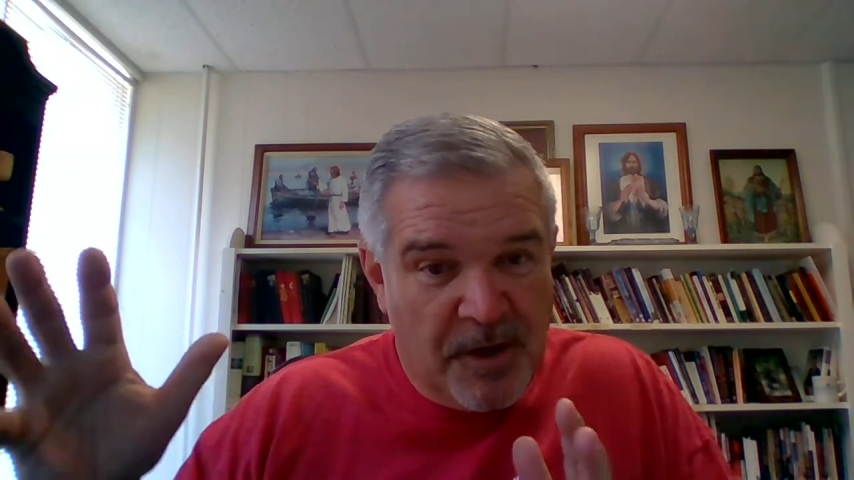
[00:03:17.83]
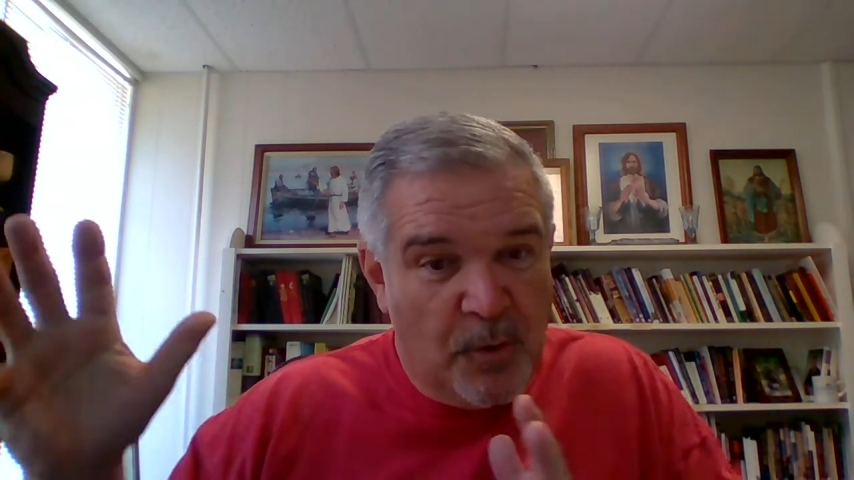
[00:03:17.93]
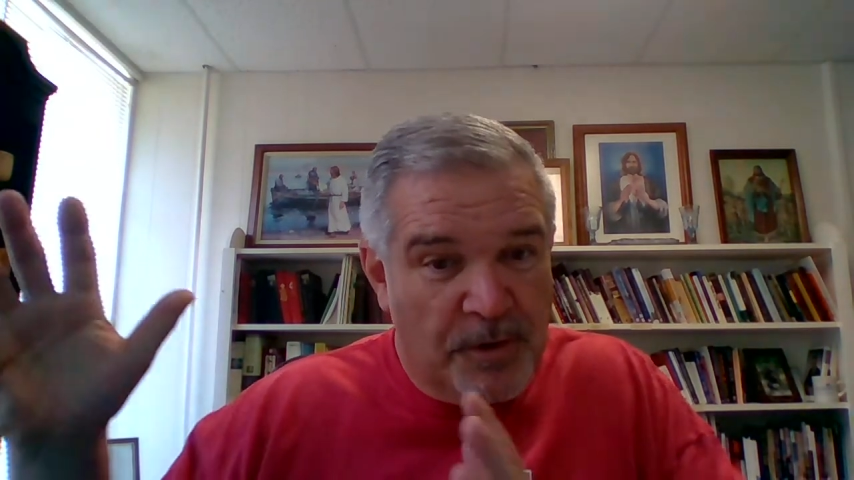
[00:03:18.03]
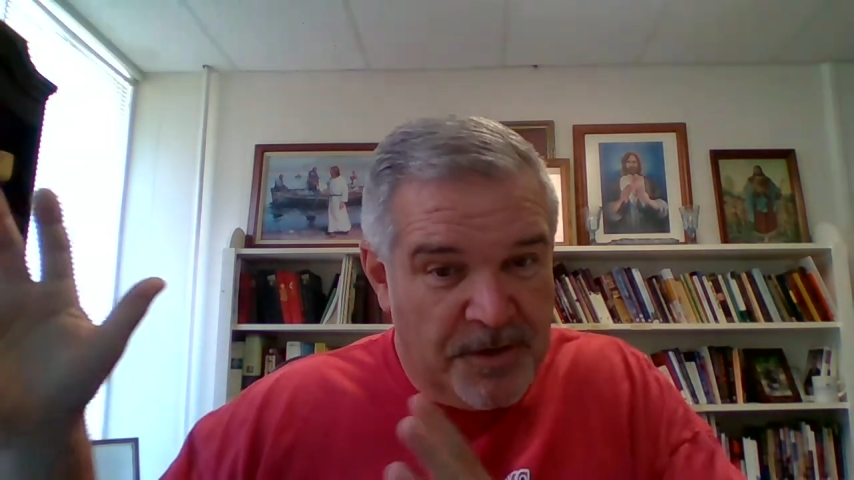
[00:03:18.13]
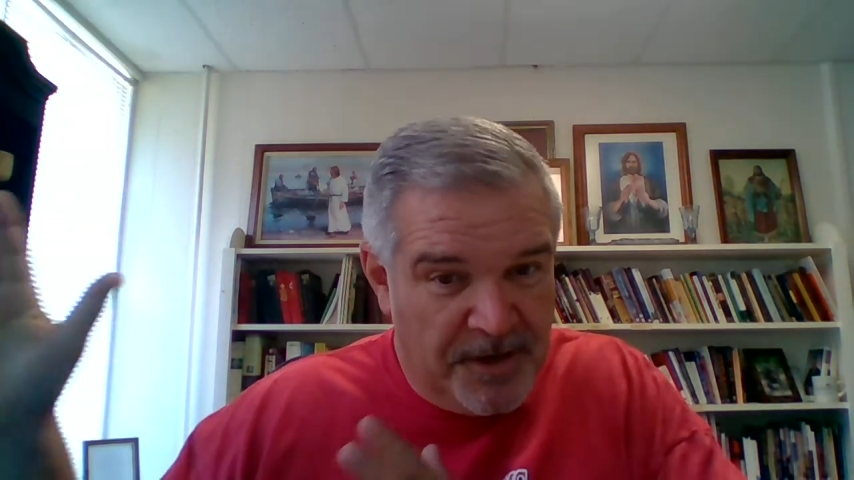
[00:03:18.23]

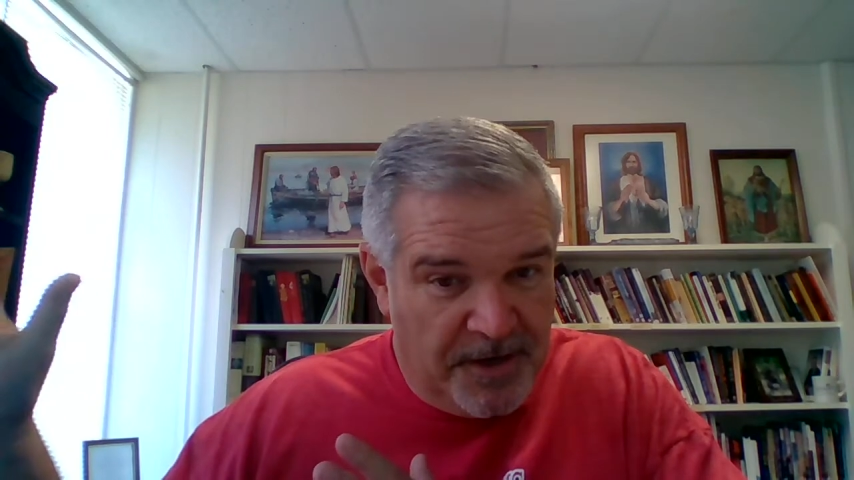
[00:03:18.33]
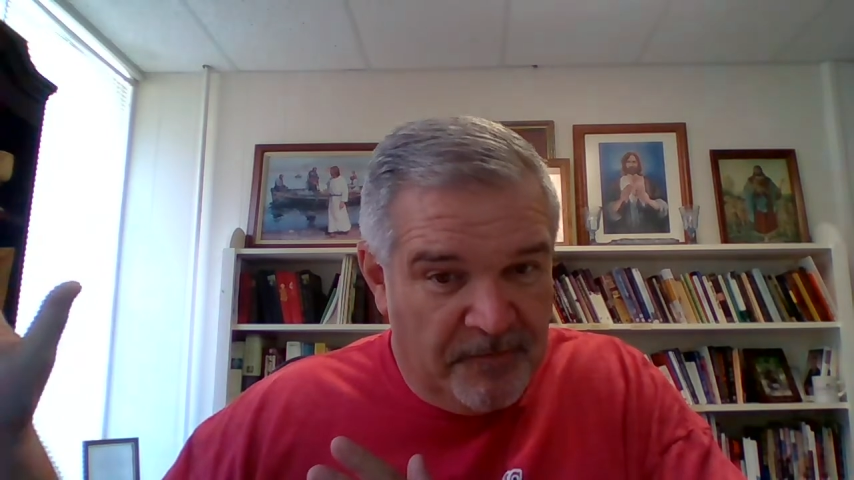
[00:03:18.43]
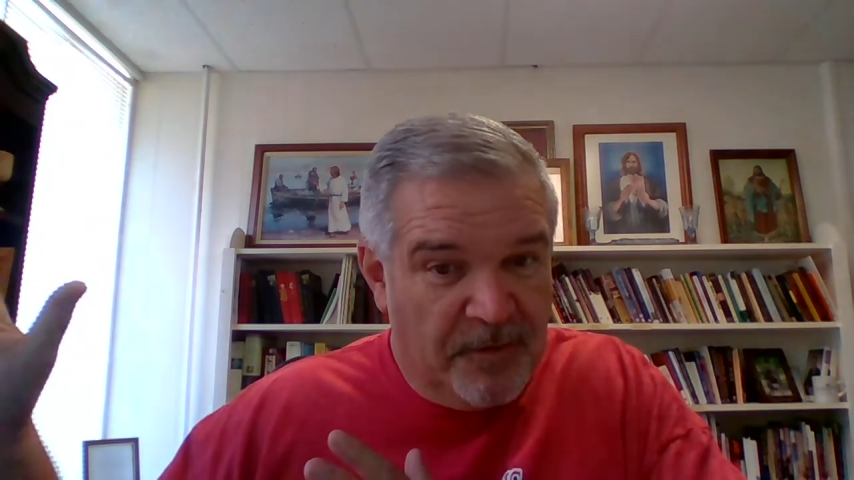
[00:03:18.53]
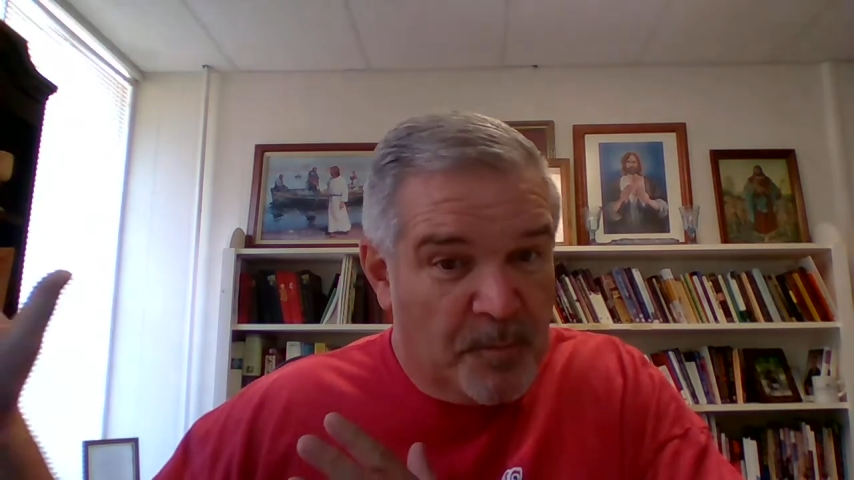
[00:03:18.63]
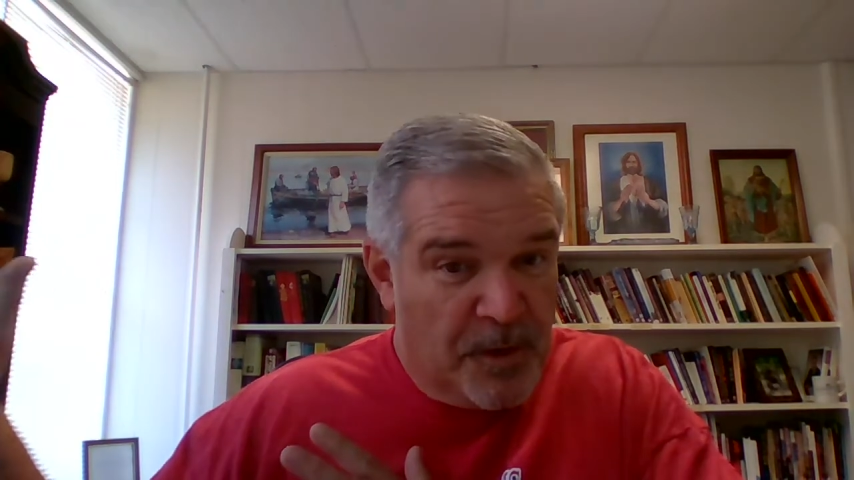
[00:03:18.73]
"Go into
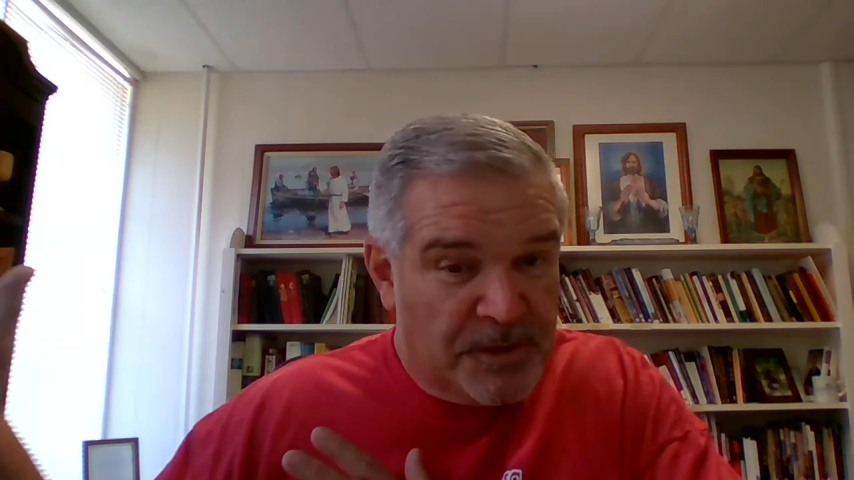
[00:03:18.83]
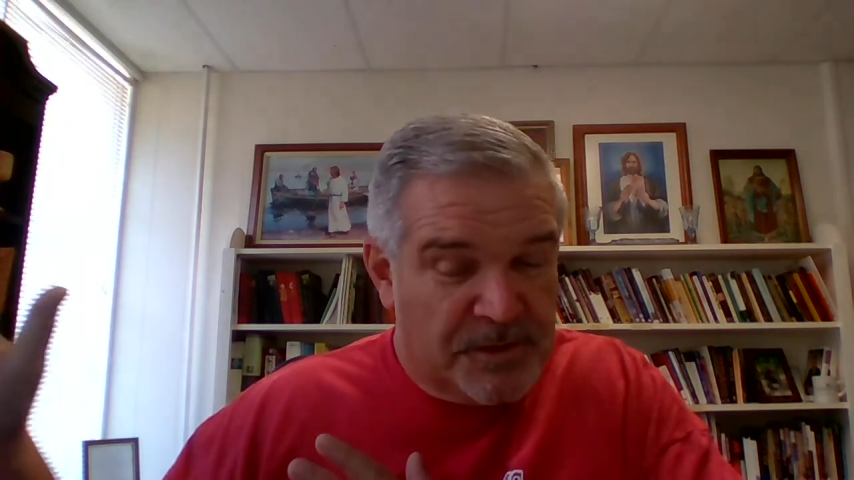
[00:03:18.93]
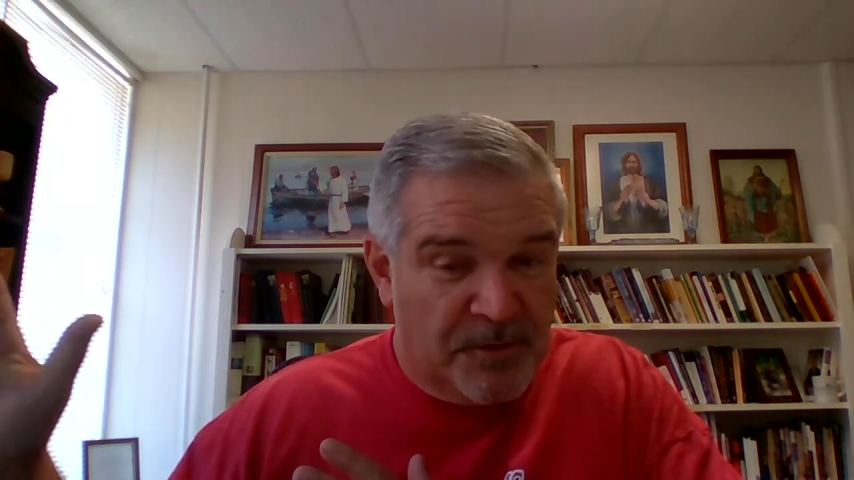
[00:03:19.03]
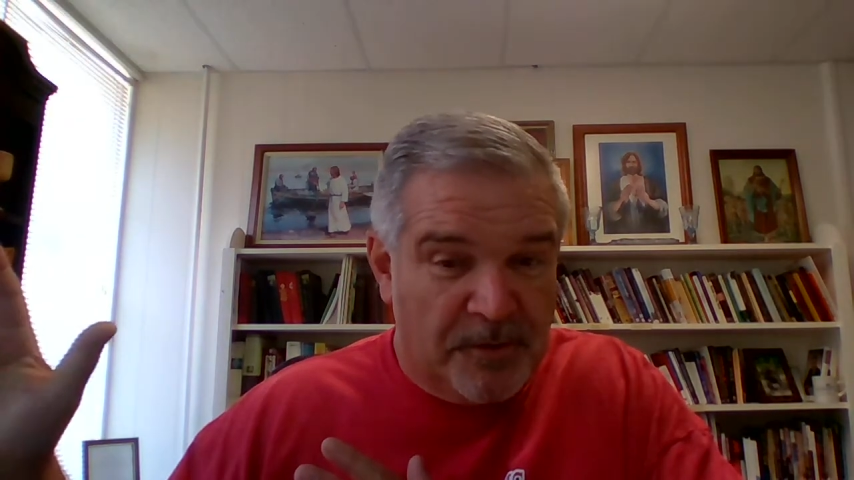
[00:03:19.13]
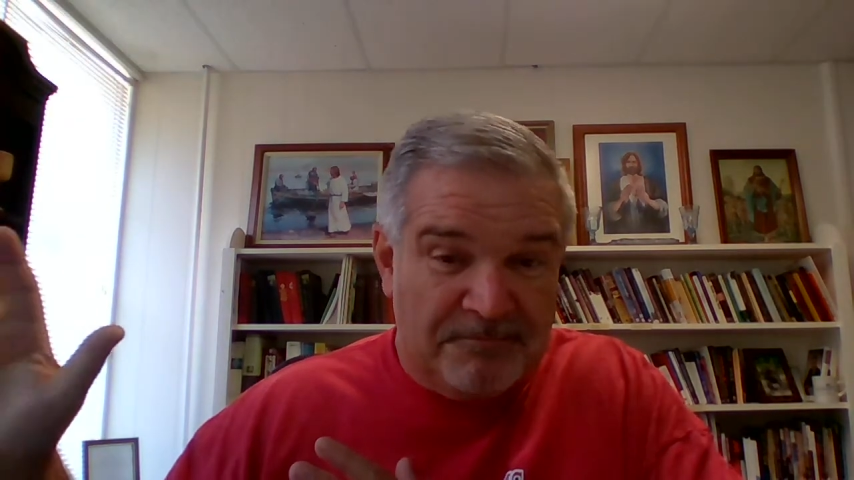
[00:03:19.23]
Nineveh, preach
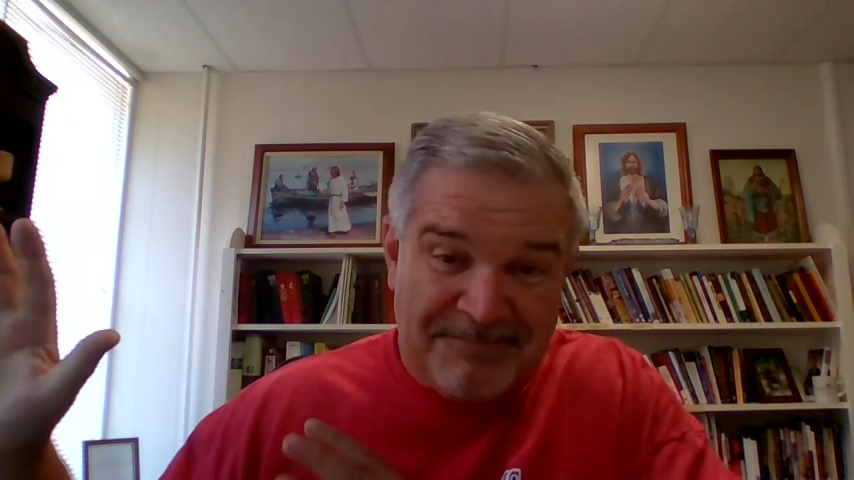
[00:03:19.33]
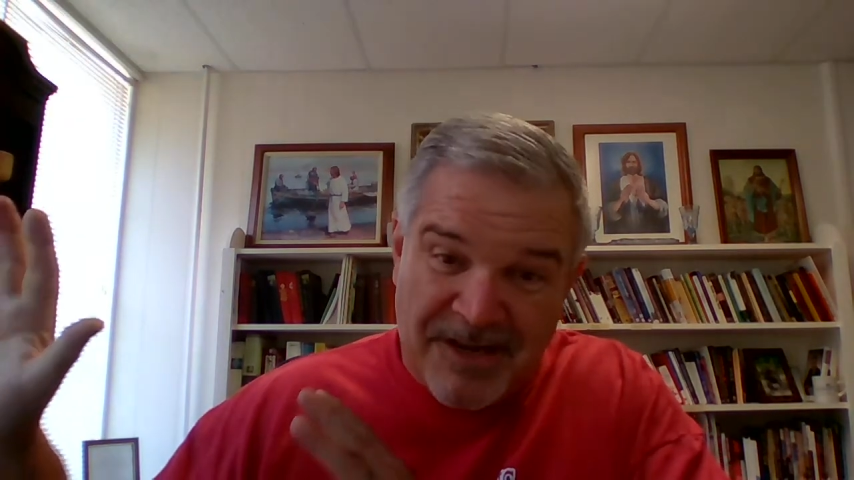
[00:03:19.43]
to him."